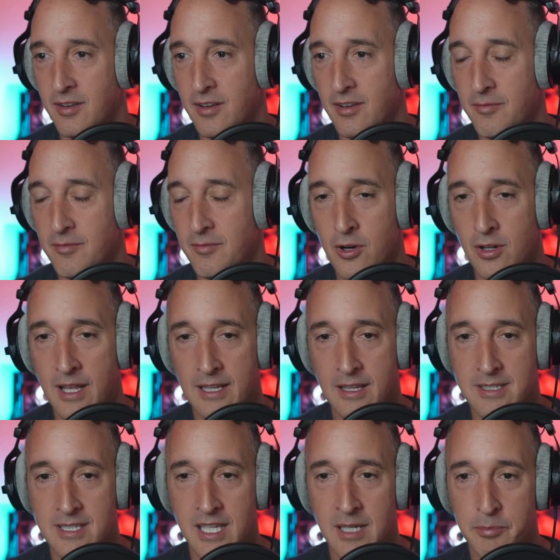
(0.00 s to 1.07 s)
more likely
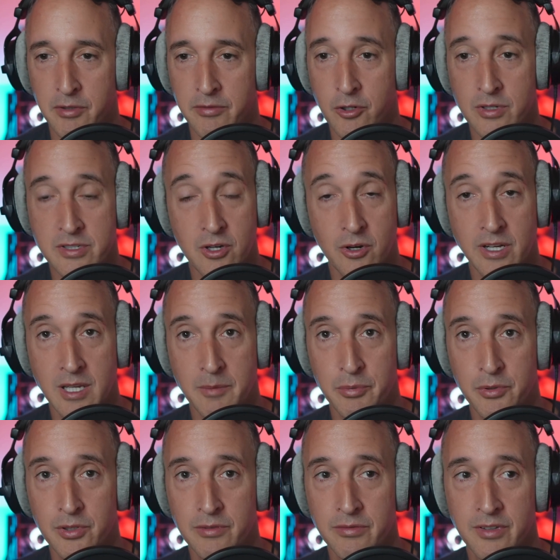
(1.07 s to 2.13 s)
to get approved or is already
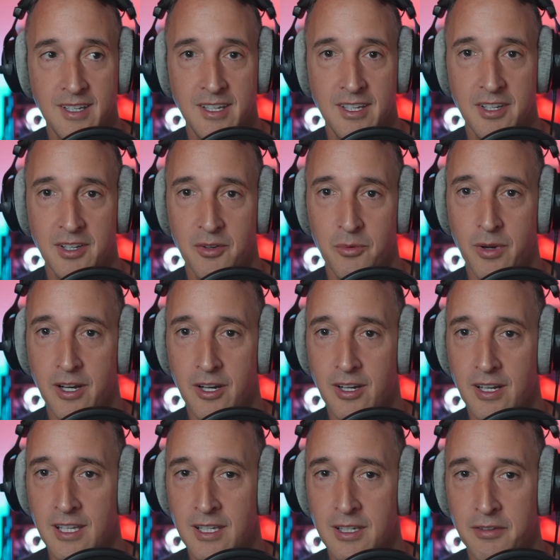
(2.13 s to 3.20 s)
approved. Where
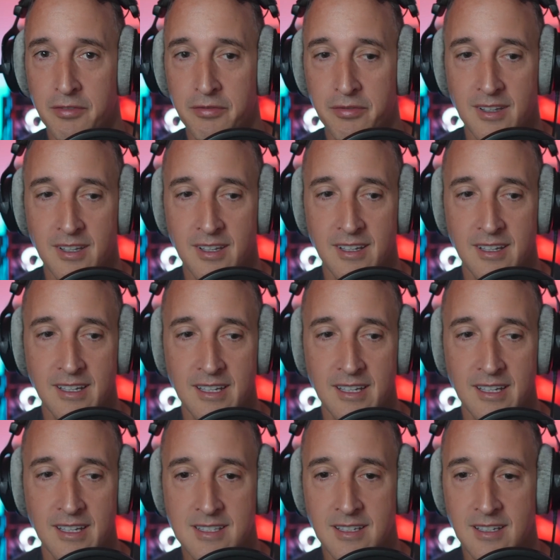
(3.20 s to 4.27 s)
if
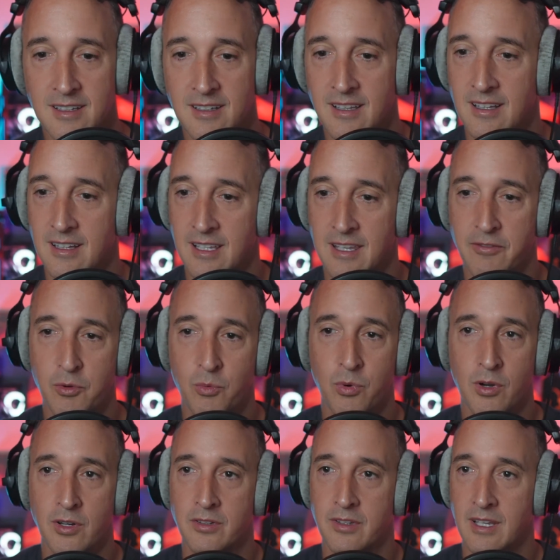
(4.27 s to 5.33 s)
it's a like if you
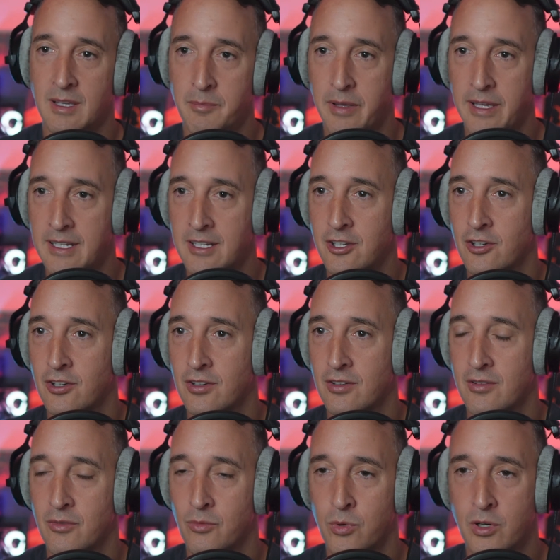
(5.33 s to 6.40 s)
worked and paid your
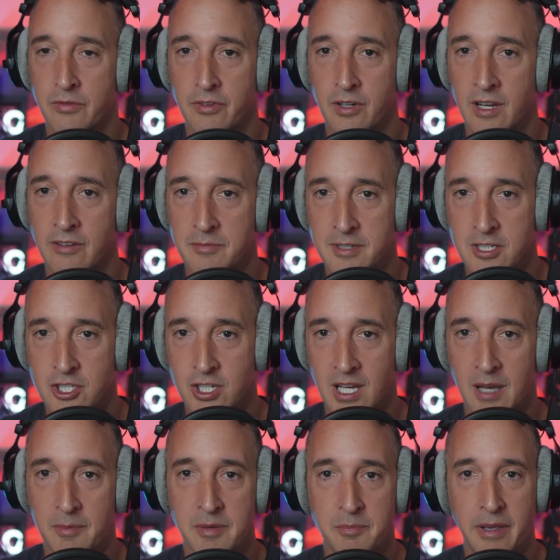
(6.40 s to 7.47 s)
worked for a government
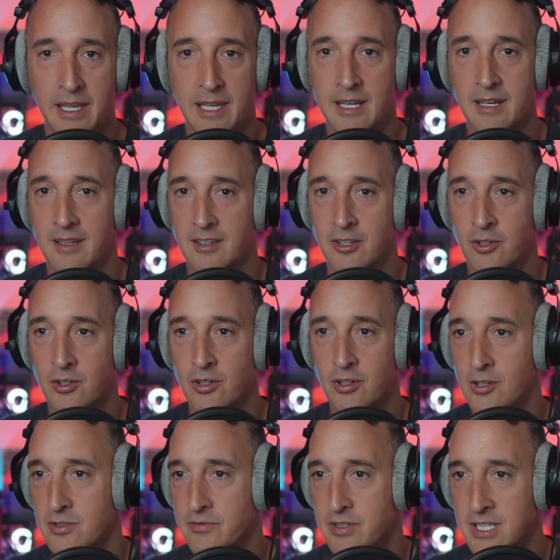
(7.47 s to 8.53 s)
job and paid your
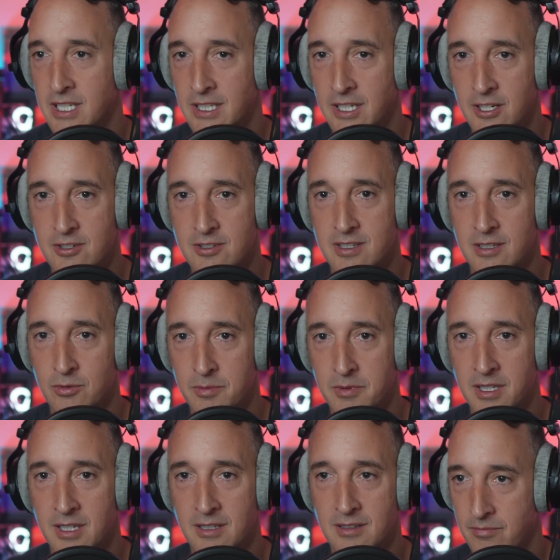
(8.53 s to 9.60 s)
loans for 10 years it would get